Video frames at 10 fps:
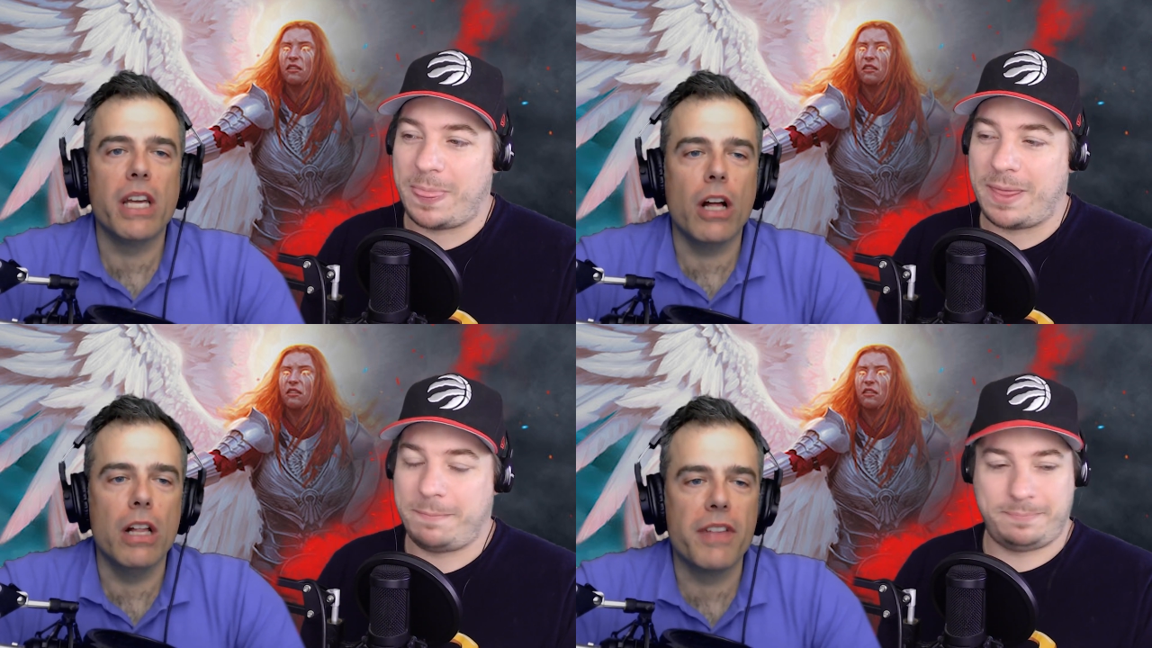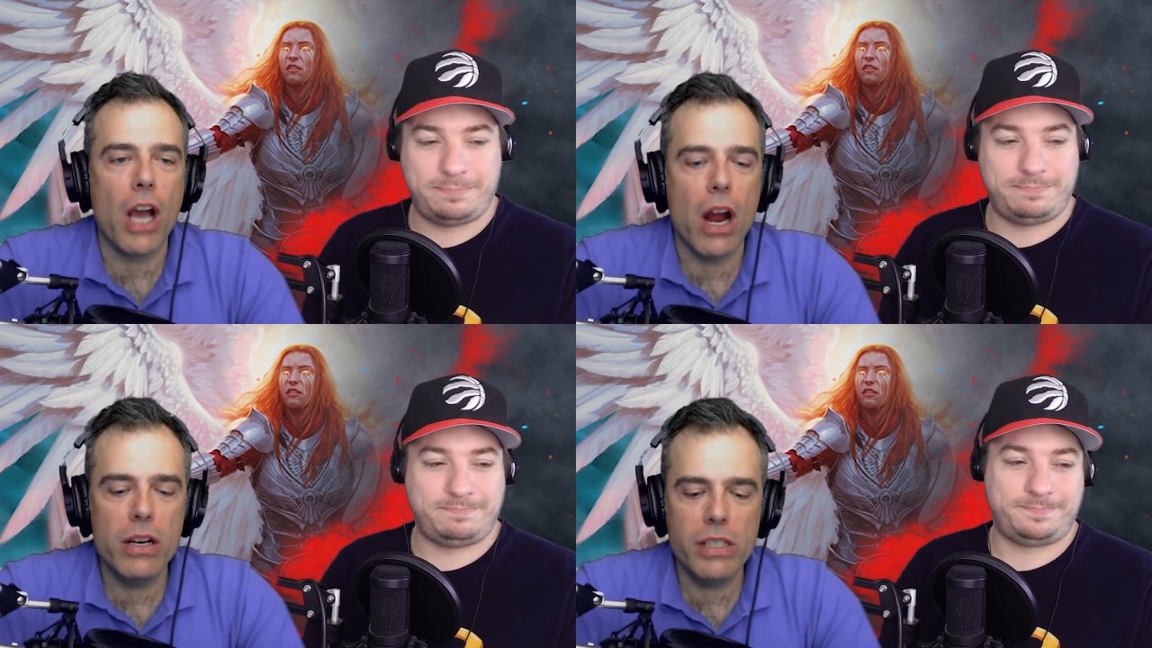Speaker 1: all of the
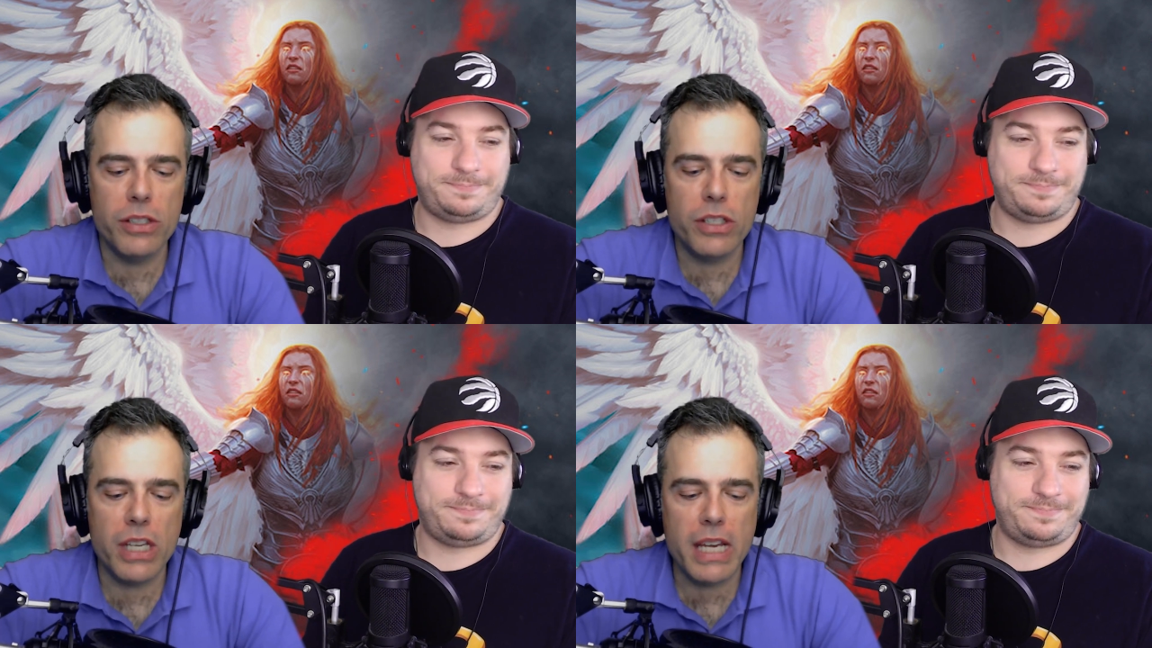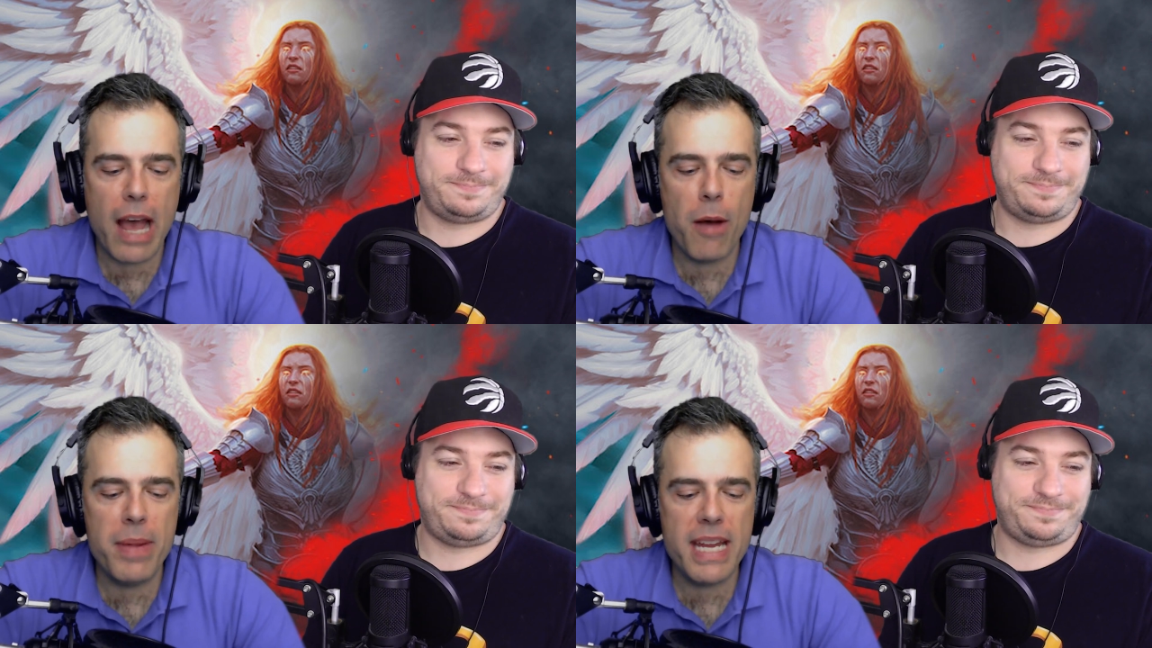cards and see
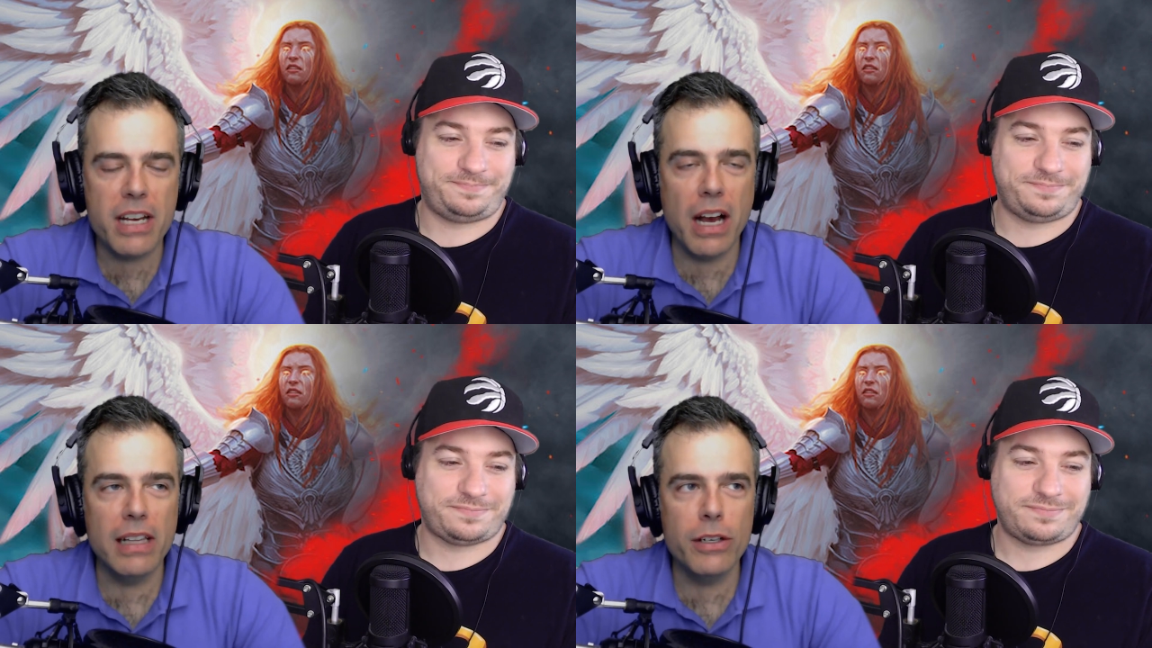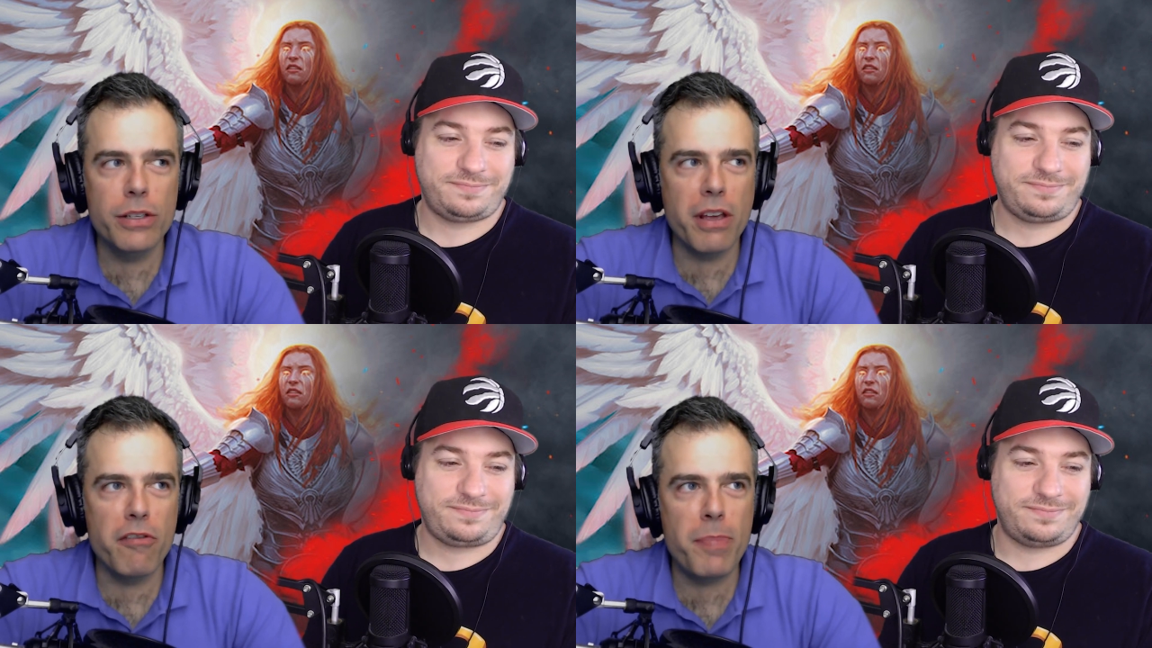how many colors
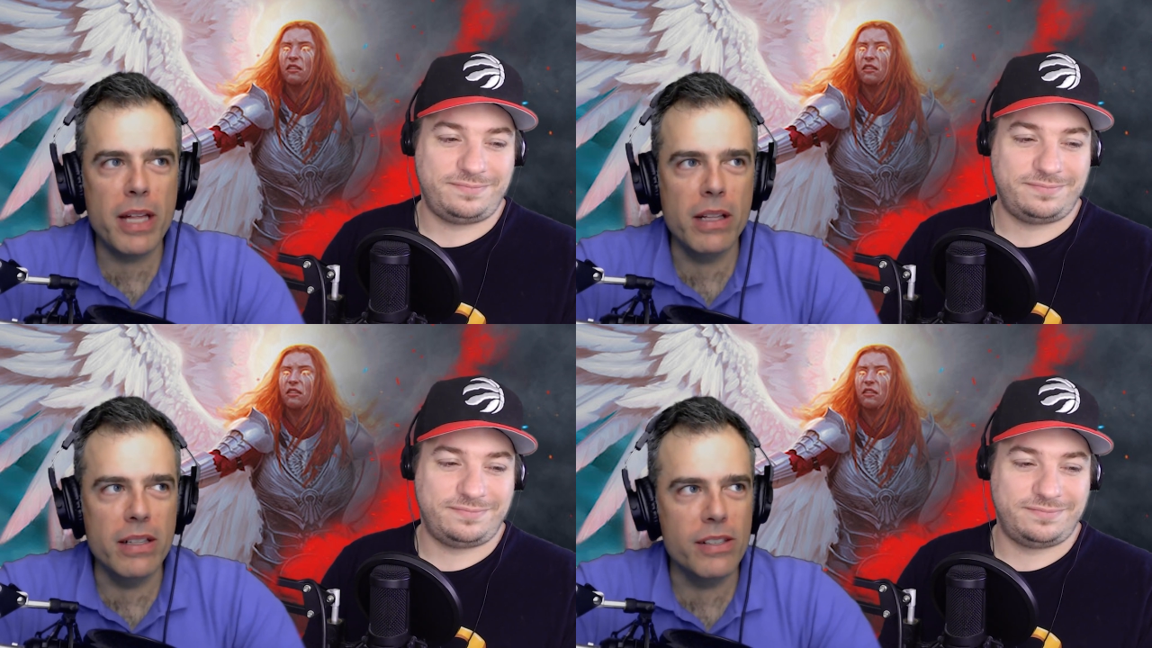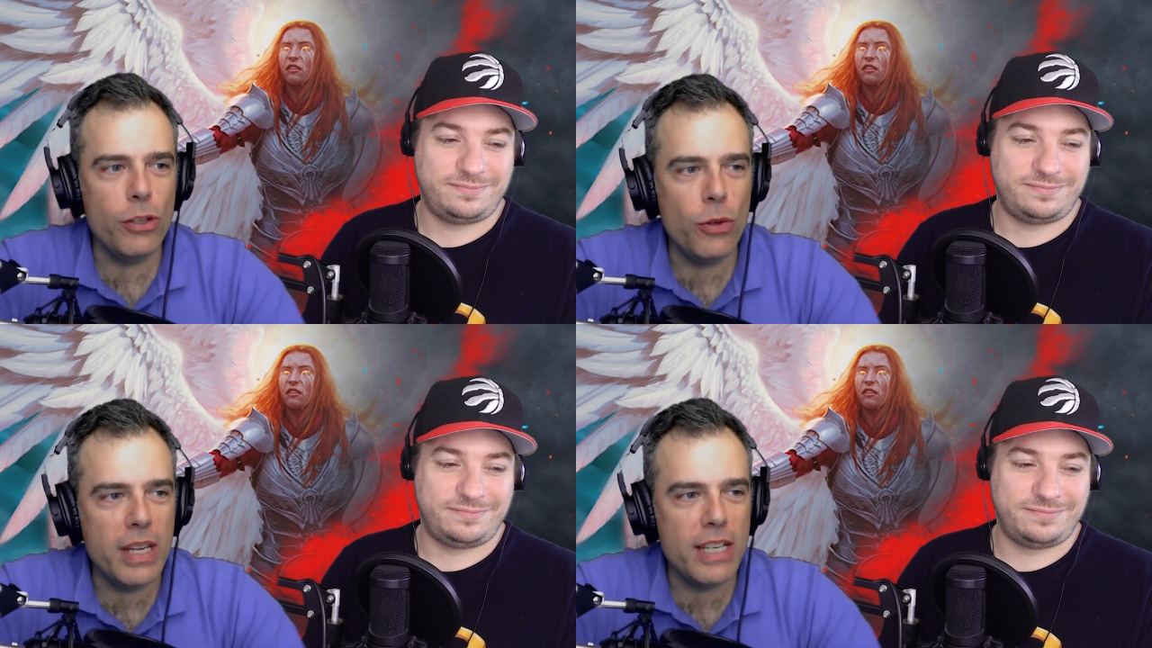of bills
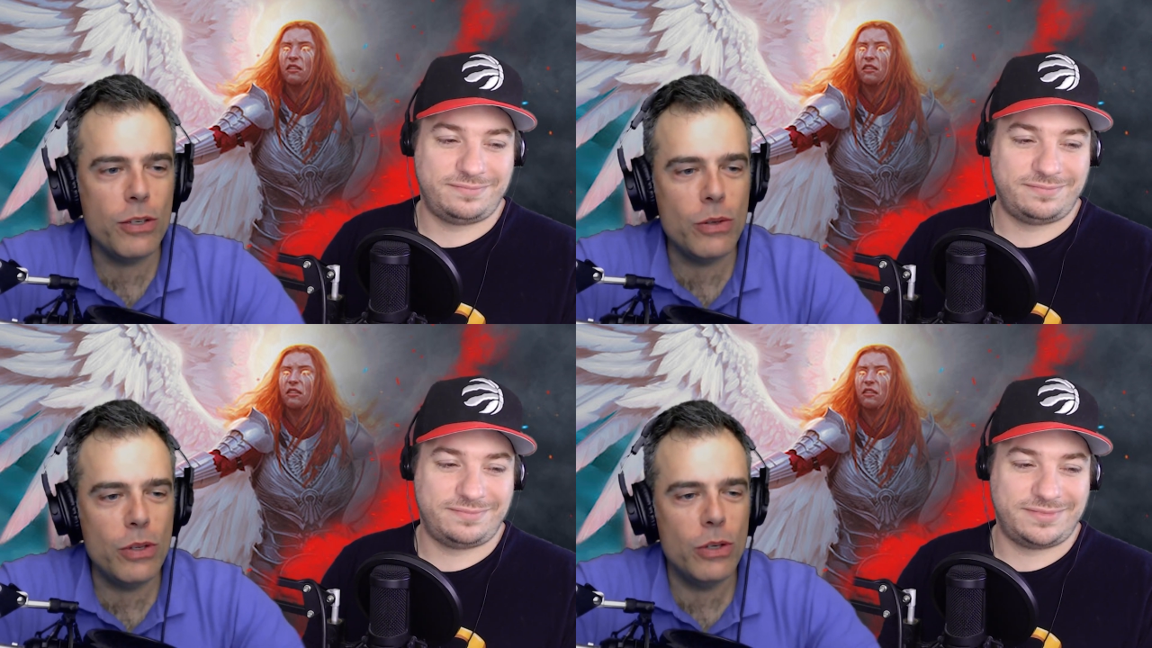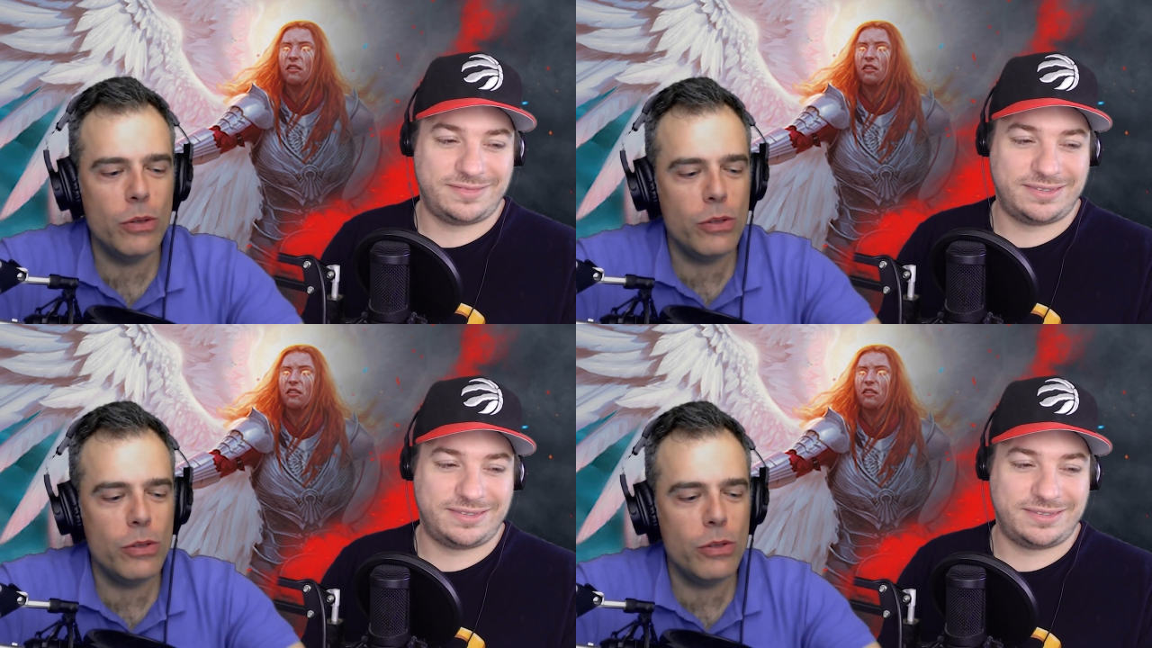you need to use